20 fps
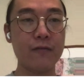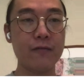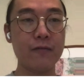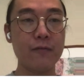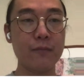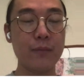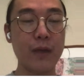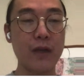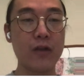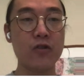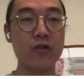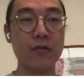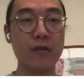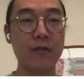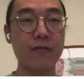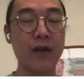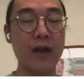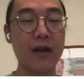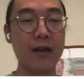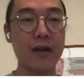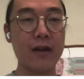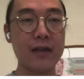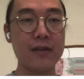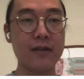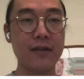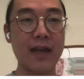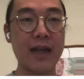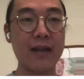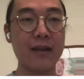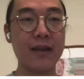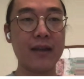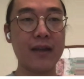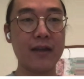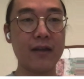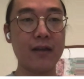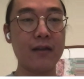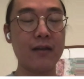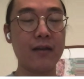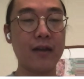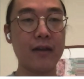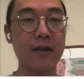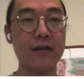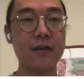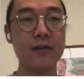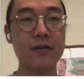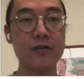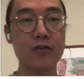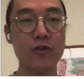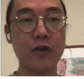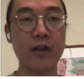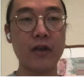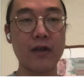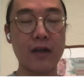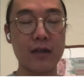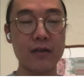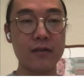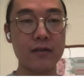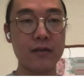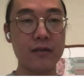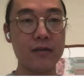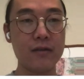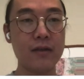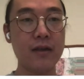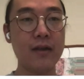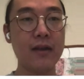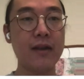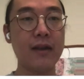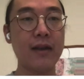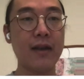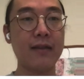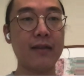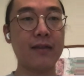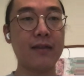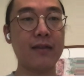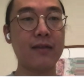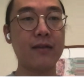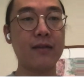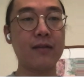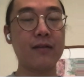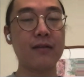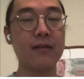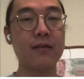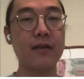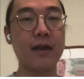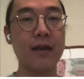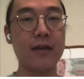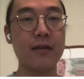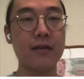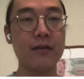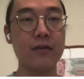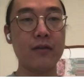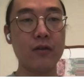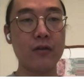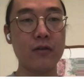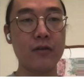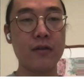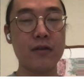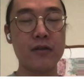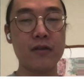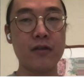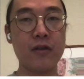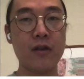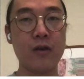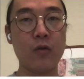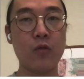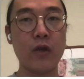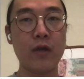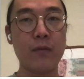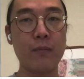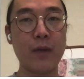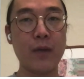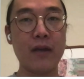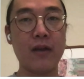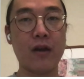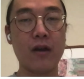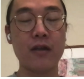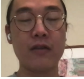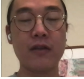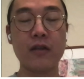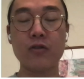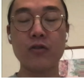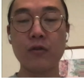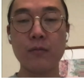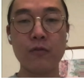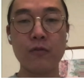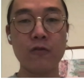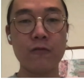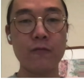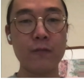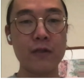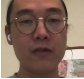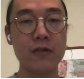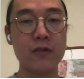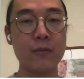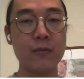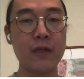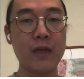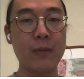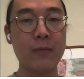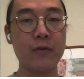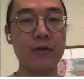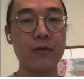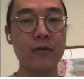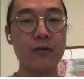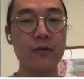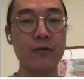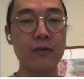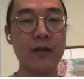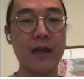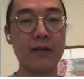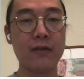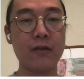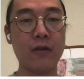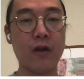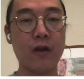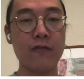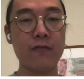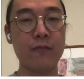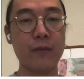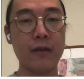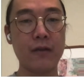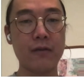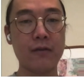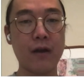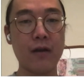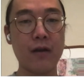make sure they're finalized and allocated, like string constants. And this year we made architectural improvements to be able to do that off main thread.